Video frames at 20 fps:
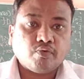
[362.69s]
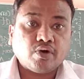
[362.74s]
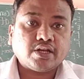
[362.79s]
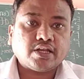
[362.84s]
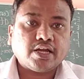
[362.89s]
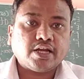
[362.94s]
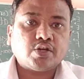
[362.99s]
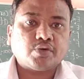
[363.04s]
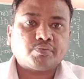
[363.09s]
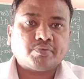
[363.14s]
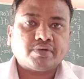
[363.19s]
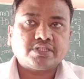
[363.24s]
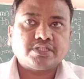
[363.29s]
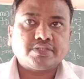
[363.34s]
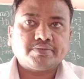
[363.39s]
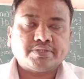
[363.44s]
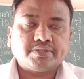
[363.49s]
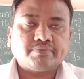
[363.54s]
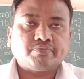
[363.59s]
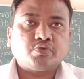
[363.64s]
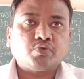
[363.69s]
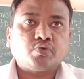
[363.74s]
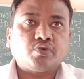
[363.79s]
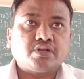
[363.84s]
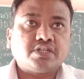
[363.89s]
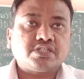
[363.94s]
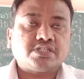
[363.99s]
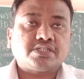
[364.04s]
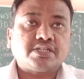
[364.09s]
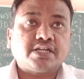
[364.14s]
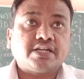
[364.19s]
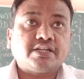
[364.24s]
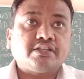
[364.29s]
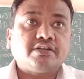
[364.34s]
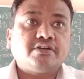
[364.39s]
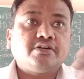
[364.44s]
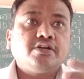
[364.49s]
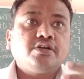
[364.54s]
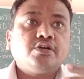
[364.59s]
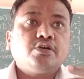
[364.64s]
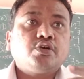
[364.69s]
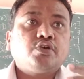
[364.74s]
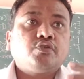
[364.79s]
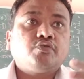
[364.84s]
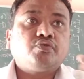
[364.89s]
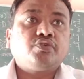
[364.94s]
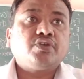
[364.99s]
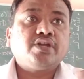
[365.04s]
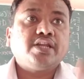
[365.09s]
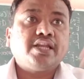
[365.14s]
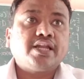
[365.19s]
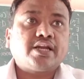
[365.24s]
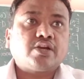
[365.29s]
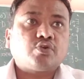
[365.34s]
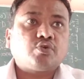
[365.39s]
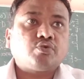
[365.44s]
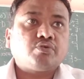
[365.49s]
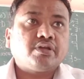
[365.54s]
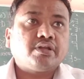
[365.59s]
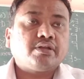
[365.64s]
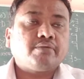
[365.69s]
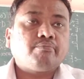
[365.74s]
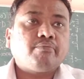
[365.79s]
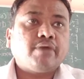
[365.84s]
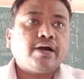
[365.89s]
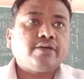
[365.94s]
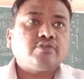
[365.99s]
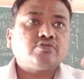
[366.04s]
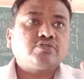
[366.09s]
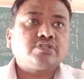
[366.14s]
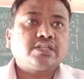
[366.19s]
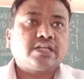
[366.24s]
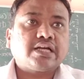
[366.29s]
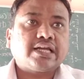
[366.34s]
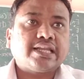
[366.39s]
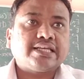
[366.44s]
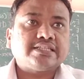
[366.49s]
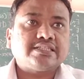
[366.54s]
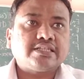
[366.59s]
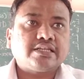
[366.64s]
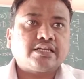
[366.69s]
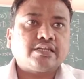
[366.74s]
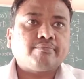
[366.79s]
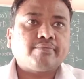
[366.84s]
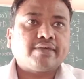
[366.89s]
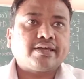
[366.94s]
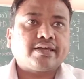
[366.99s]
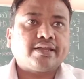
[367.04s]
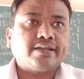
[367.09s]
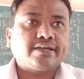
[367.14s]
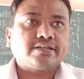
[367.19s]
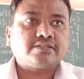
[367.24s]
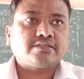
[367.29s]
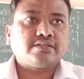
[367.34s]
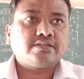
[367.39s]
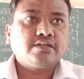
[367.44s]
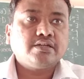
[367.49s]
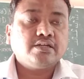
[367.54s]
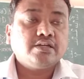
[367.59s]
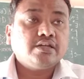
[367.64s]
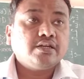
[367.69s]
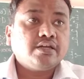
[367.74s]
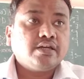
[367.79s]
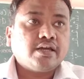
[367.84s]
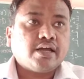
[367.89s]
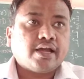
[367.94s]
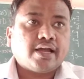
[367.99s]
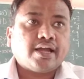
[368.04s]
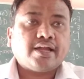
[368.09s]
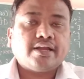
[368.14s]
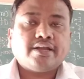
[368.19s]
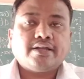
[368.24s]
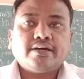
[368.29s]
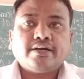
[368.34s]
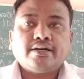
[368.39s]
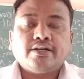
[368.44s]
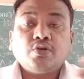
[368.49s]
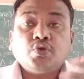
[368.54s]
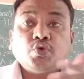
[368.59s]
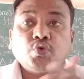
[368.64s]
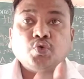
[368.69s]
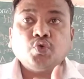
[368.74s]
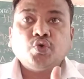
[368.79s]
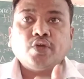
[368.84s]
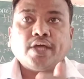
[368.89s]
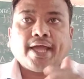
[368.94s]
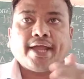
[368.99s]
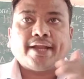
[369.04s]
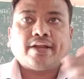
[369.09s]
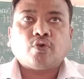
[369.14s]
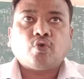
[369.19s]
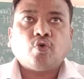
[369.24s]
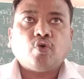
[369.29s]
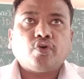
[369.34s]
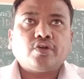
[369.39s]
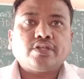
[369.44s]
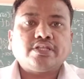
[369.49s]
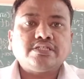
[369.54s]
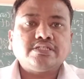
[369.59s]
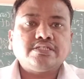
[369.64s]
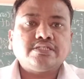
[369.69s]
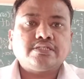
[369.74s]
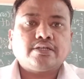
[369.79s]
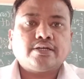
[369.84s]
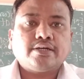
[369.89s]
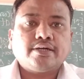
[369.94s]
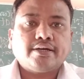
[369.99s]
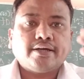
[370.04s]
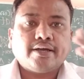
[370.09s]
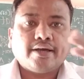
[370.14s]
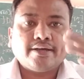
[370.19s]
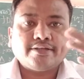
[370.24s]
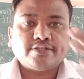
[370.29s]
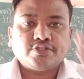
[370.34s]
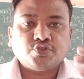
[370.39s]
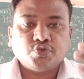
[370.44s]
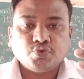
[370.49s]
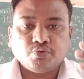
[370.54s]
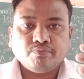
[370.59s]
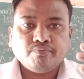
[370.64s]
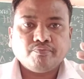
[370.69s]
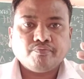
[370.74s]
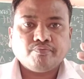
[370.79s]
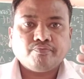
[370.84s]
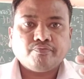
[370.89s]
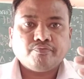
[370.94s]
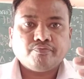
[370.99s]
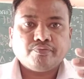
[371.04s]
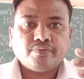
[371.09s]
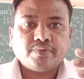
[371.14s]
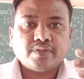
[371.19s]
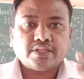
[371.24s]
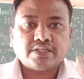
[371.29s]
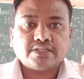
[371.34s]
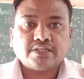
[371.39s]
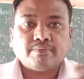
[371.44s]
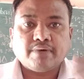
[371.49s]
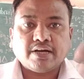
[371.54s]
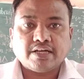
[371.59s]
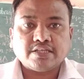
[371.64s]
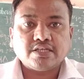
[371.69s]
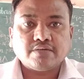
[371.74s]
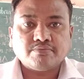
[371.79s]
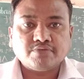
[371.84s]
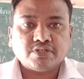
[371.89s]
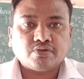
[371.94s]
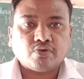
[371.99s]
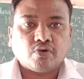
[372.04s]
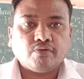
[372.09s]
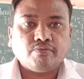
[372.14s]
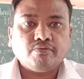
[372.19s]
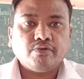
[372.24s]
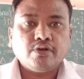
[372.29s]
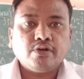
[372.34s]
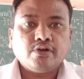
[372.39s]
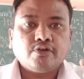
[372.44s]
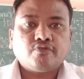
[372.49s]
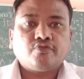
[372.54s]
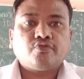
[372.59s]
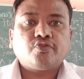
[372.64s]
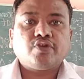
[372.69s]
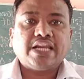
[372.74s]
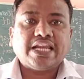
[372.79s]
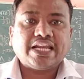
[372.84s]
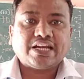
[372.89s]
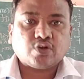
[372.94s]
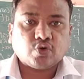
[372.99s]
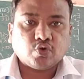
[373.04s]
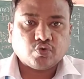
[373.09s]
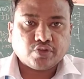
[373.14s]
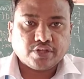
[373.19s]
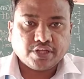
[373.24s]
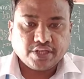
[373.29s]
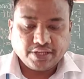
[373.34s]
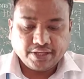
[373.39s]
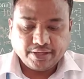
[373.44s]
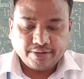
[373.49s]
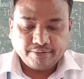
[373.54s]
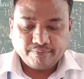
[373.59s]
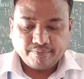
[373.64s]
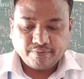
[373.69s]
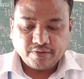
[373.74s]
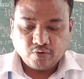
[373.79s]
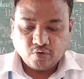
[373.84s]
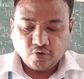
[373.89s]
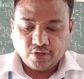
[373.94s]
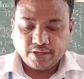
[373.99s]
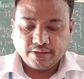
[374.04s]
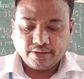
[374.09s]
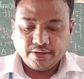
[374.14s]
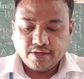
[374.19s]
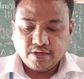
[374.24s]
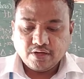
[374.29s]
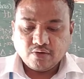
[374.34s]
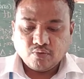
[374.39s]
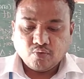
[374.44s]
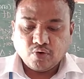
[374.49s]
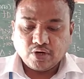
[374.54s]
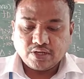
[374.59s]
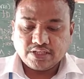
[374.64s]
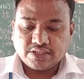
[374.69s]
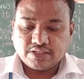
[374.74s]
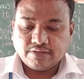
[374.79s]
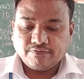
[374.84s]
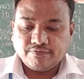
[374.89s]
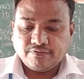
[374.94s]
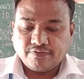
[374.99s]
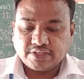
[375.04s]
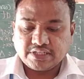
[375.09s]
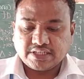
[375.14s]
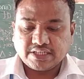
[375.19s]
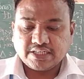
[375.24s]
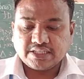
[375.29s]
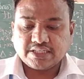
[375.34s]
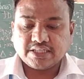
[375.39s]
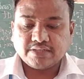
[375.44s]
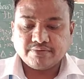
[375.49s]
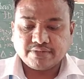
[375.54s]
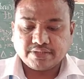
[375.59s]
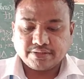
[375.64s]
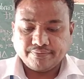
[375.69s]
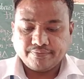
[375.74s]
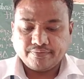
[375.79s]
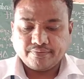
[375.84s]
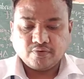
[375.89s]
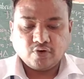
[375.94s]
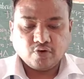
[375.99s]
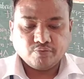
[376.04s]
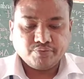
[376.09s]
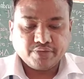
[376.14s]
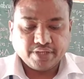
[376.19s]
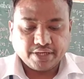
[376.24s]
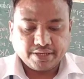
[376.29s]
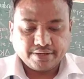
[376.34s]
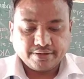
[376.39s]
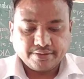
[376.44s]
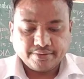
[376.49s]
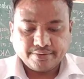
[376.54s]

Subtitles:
What kind of assumption to understand the free electron theory by using classical mechanics? And Drude and Lorentz assume some assumption of free electron theory. Okay, what is the first assumption of that?